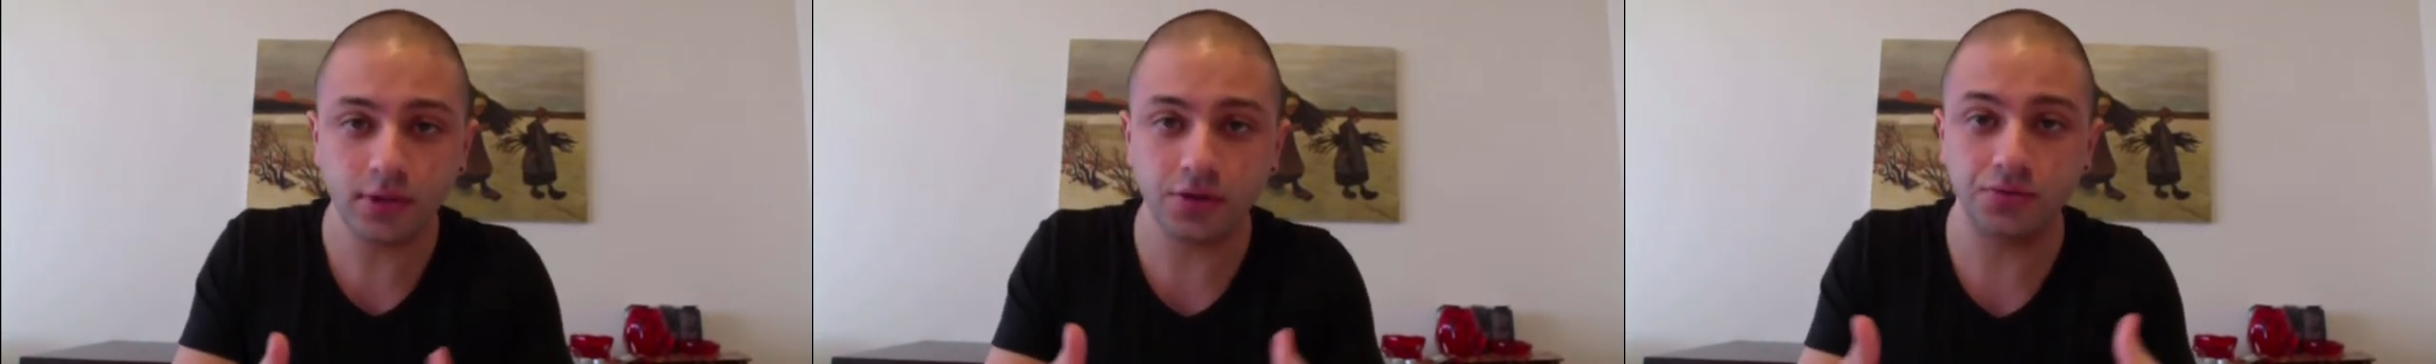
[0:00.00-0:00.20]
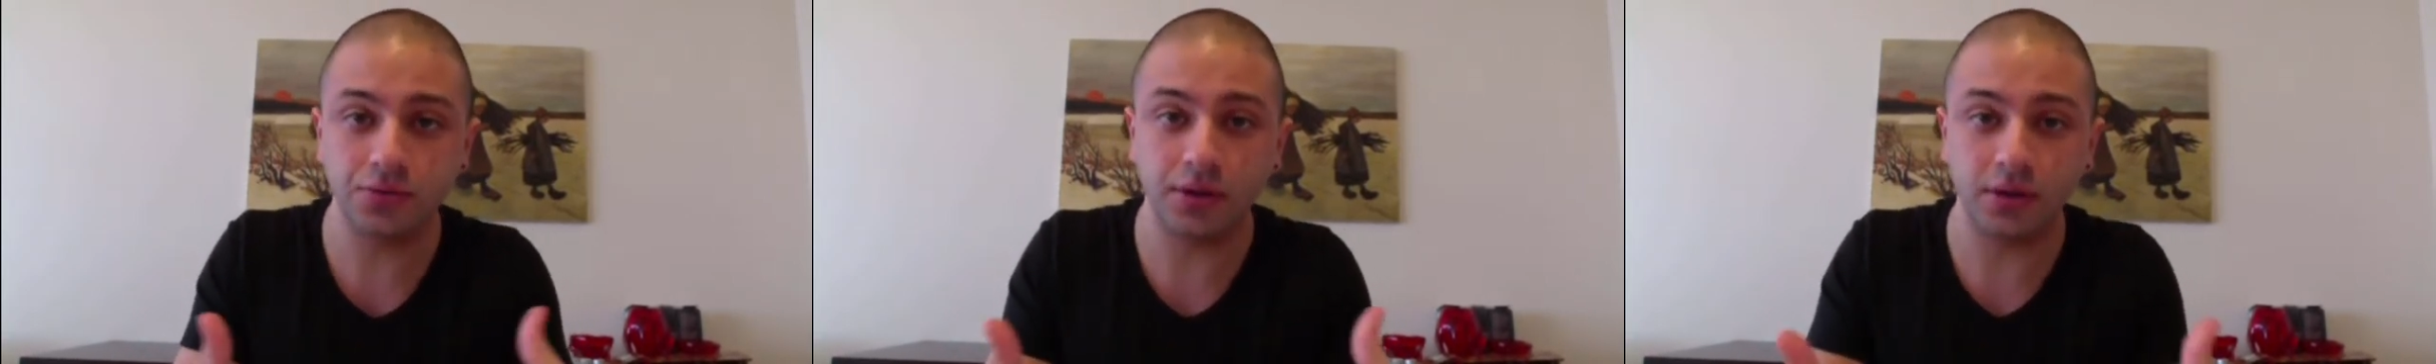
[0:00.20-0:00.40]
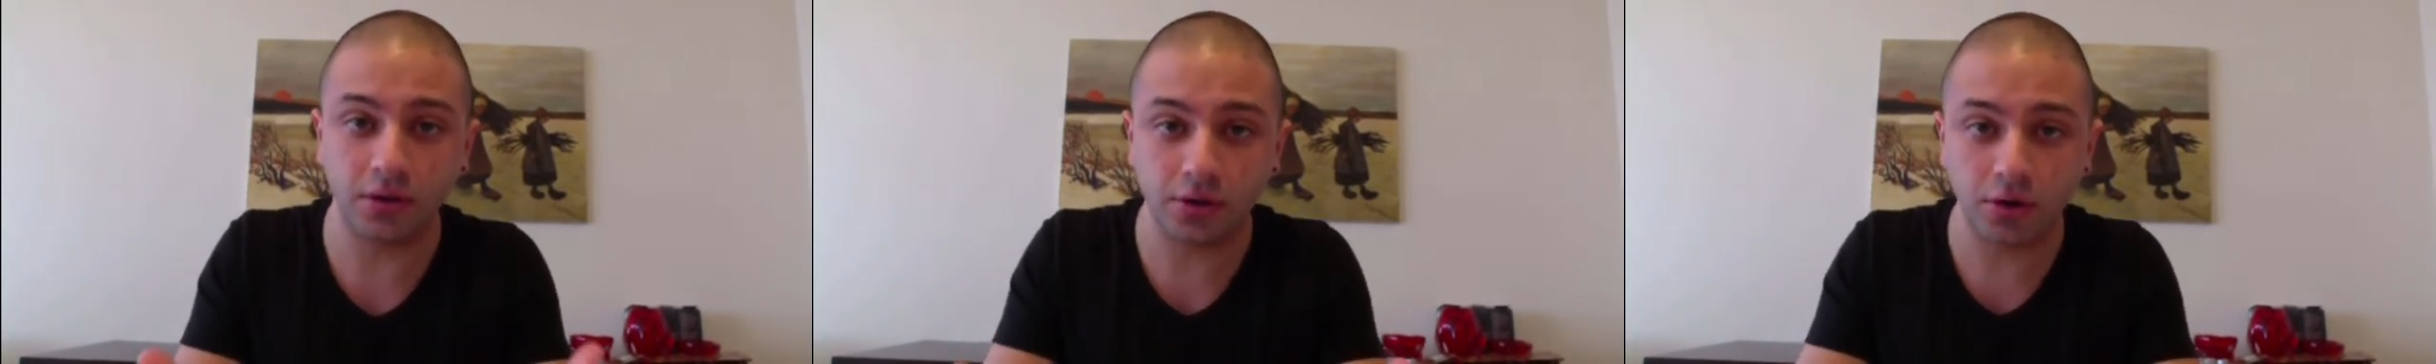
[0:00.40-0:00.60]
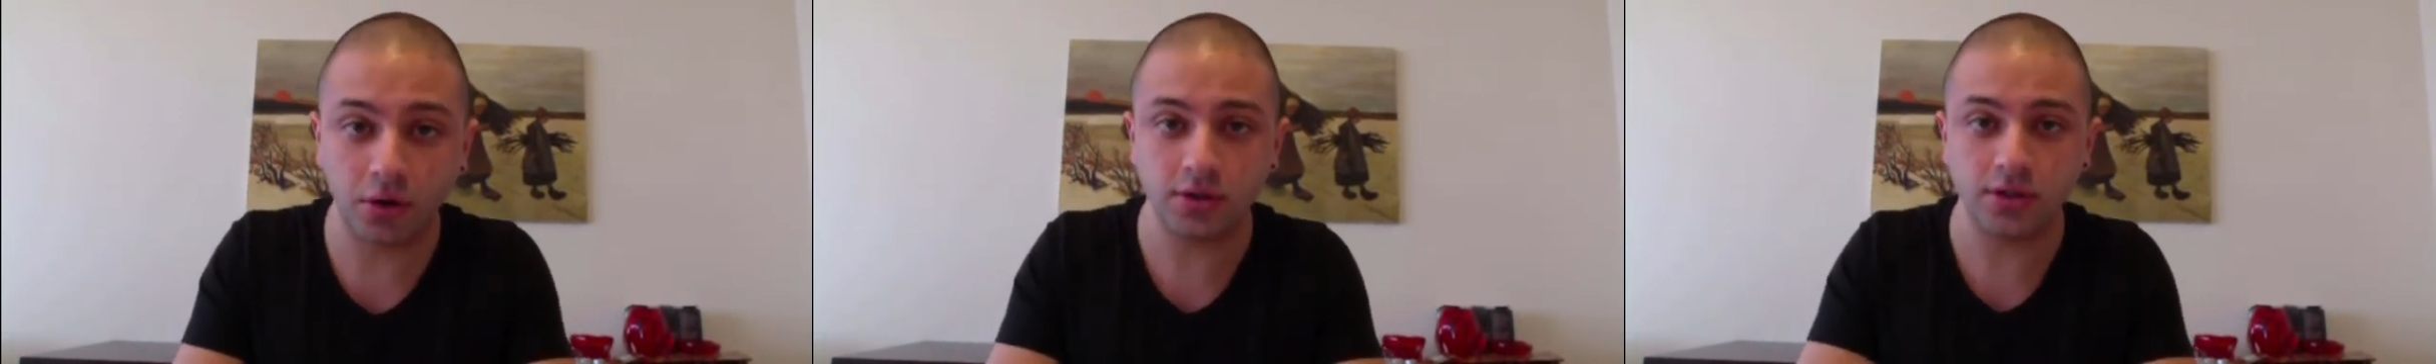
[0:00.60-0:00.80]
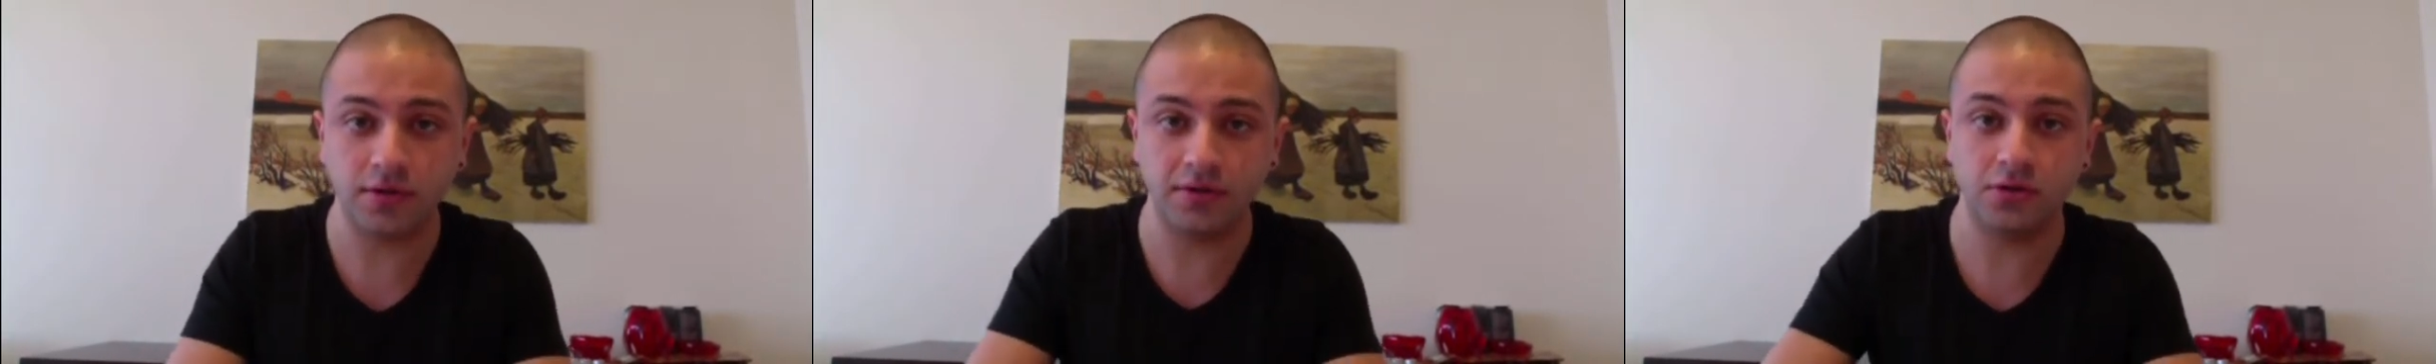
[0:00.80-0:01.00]
During the
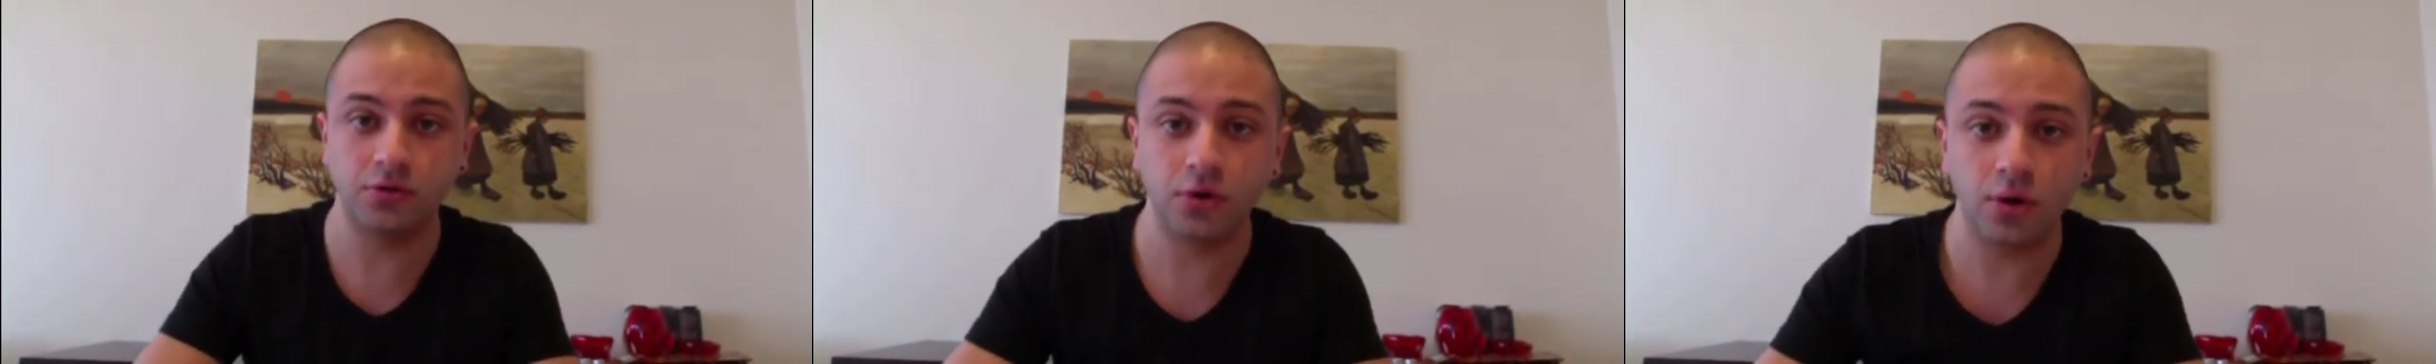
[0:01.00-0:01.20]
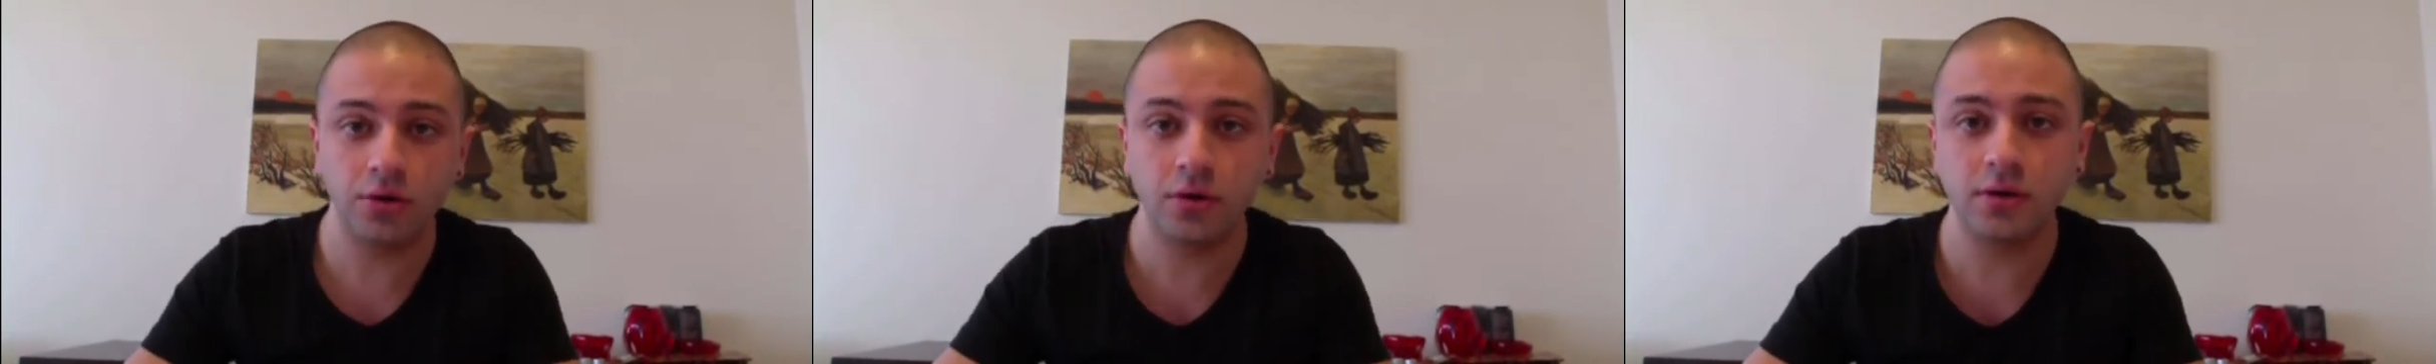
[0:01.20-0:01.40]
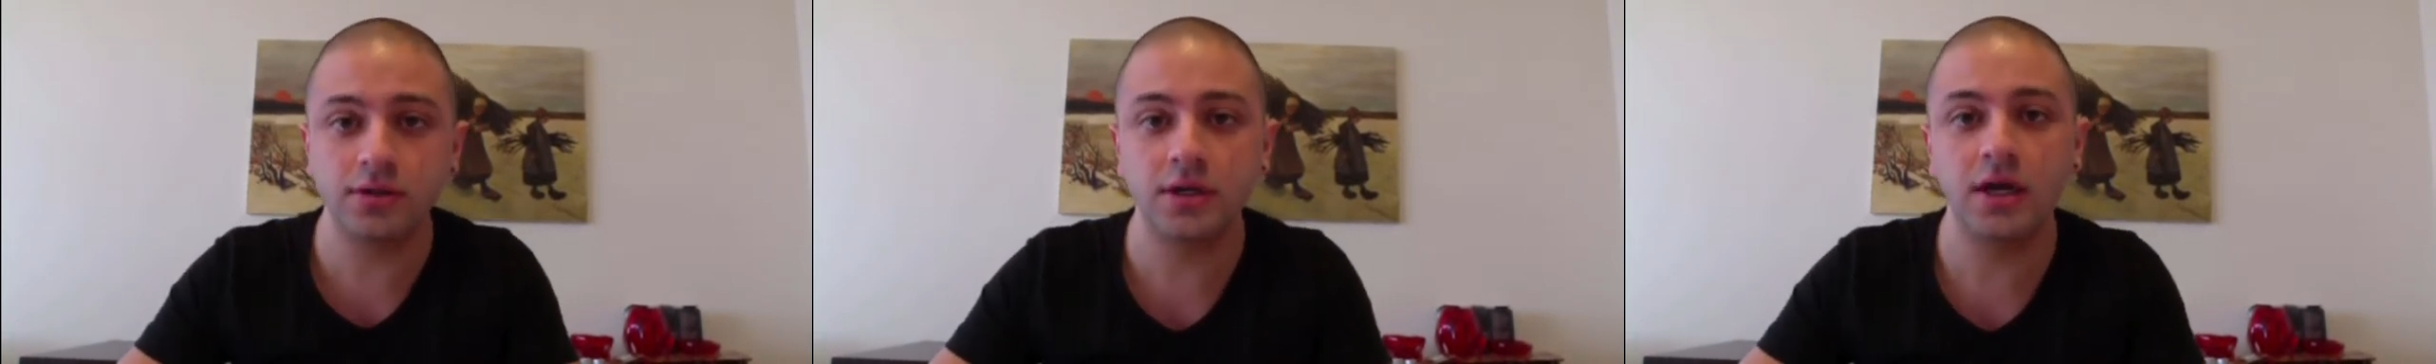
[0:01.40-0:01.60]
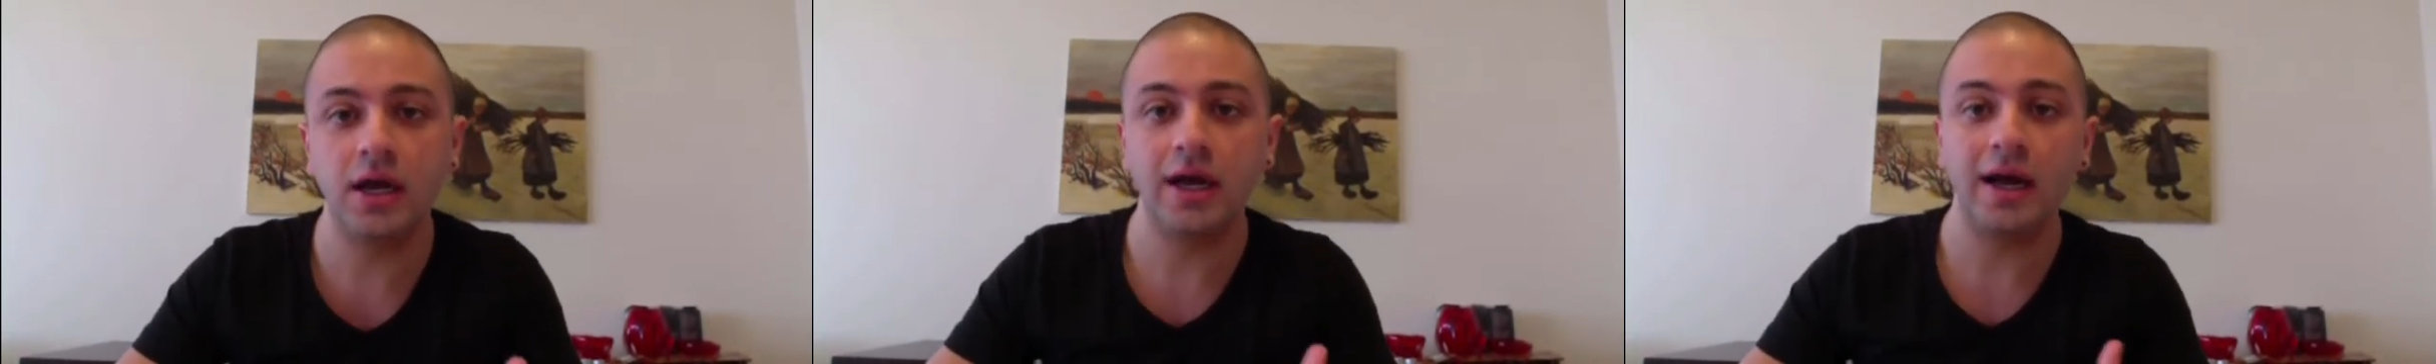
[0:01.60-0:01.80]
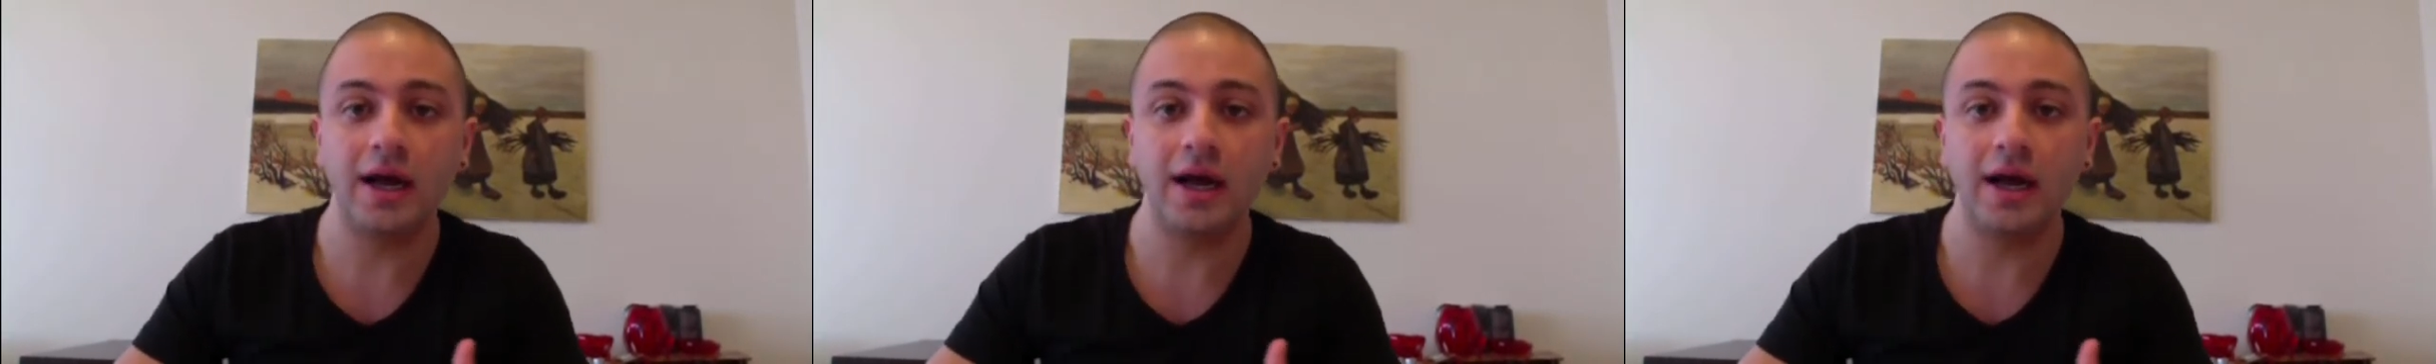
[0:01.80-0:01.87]
course of the tutorials,